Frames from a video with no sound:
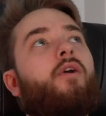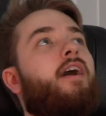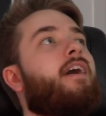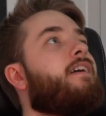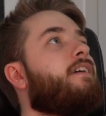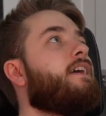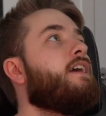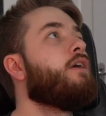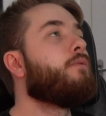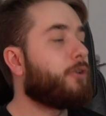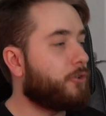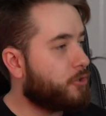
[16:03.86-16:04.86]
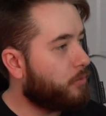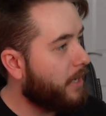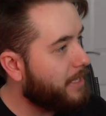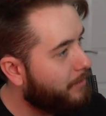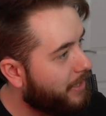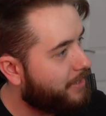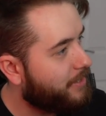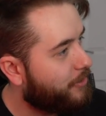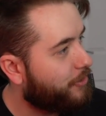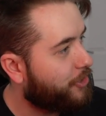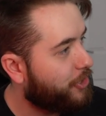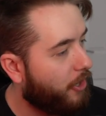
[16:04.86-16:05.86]
right we got 20 minutes
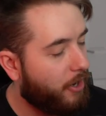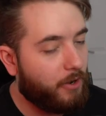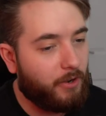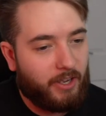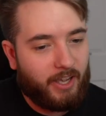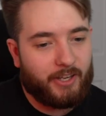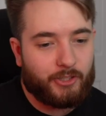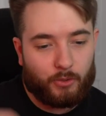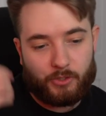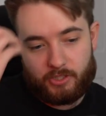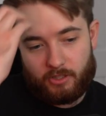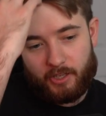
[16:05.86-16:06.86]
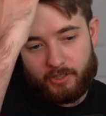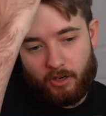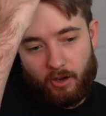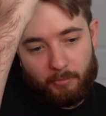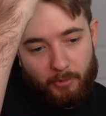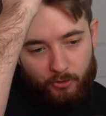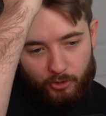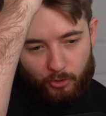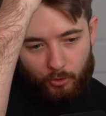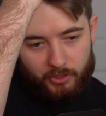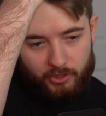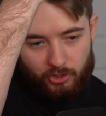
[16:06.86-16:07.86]
into the show, and George is like, "Oh, my
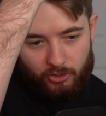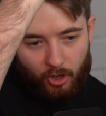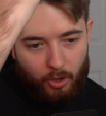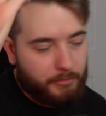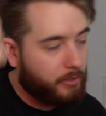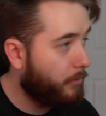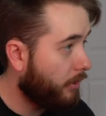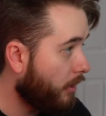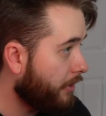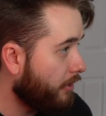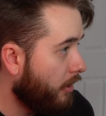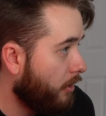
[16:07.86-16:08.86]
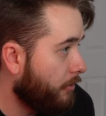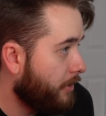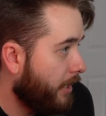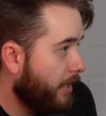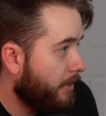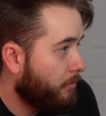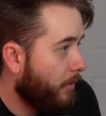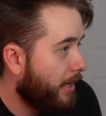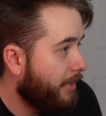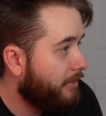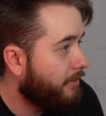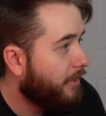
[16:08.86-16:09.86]
recording stopped," and we're like, "Okay,
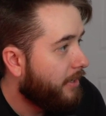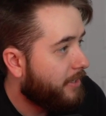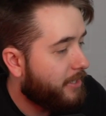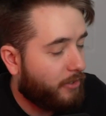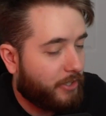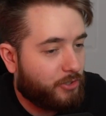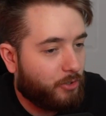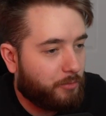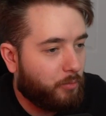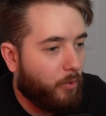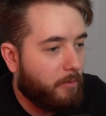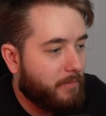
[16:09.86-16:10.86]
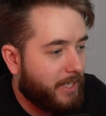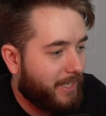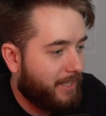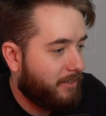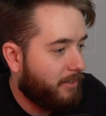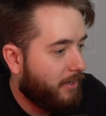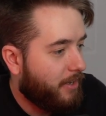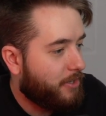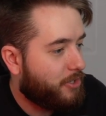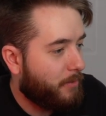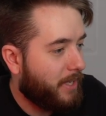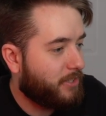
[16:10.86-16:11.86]
when?" He's like, "It stopped one minute in."
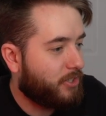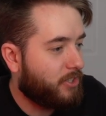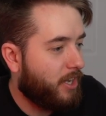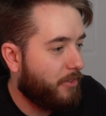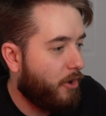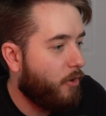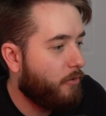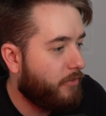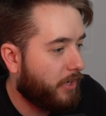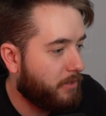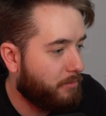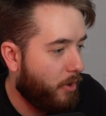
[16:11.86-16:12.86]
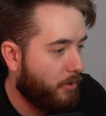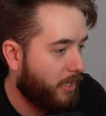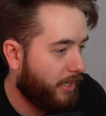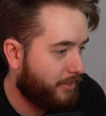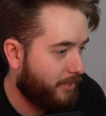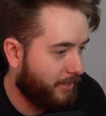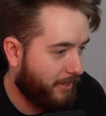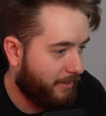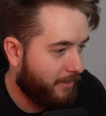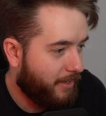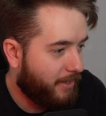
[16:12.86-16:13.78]
So we had to start the whole fucking podcast again